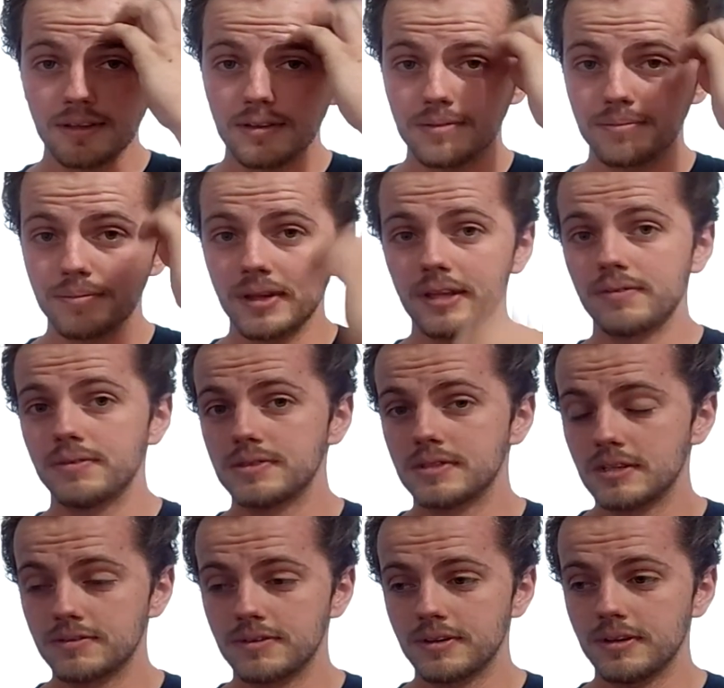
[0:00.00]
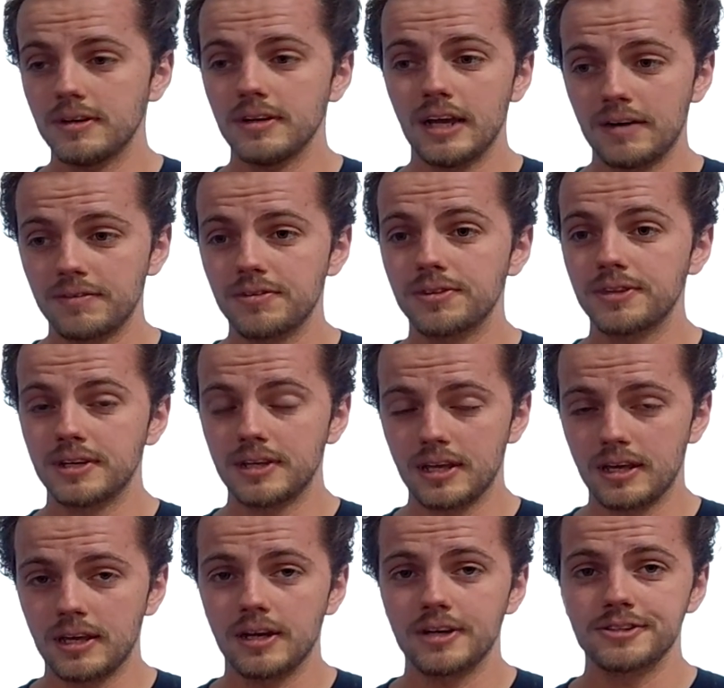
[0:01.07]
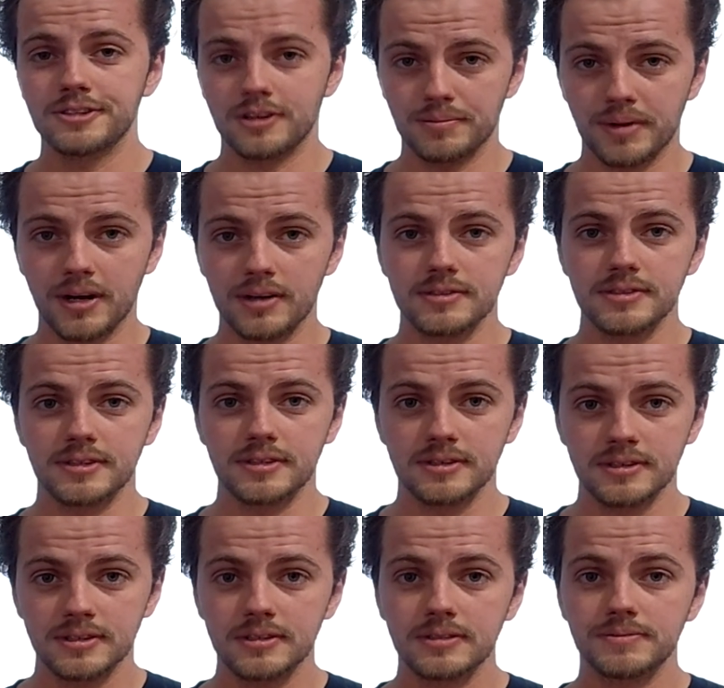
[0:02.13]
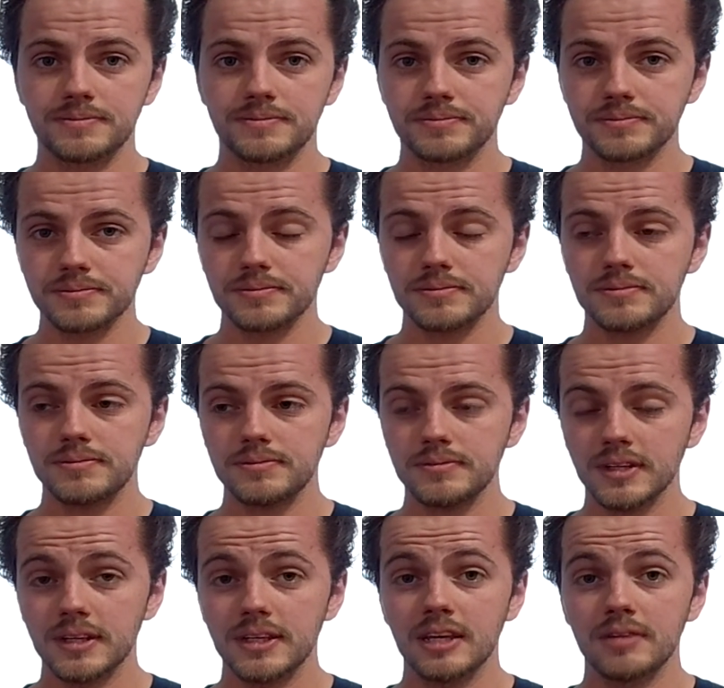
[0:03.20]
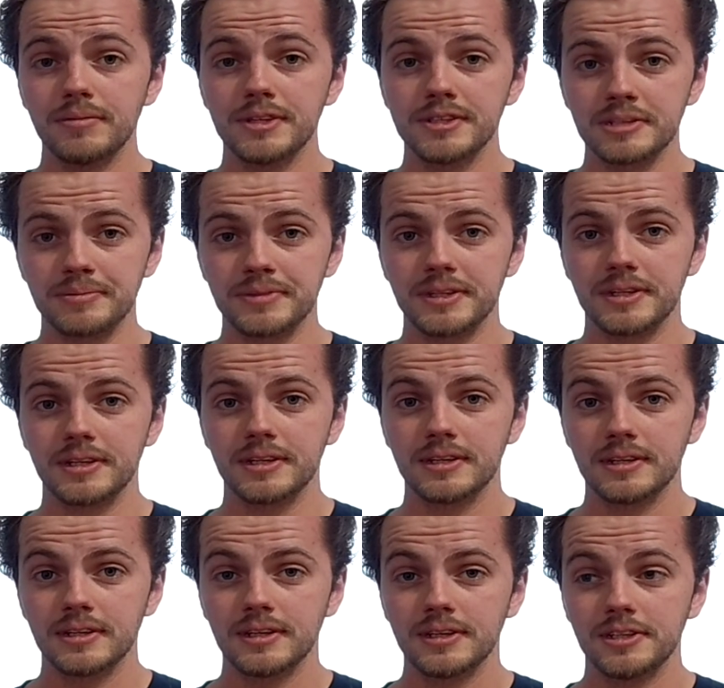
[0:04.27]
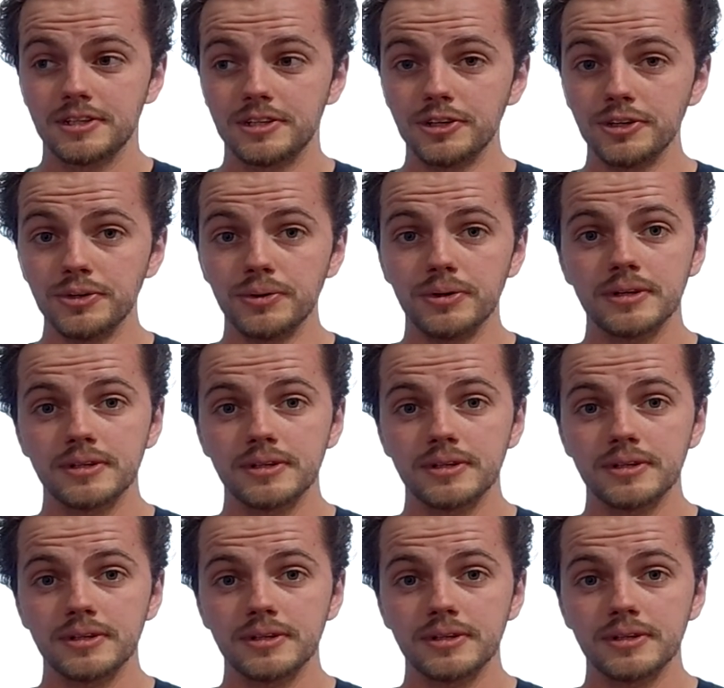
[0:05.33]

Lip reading: My life is different after the day I started boxing. It gave me something to do.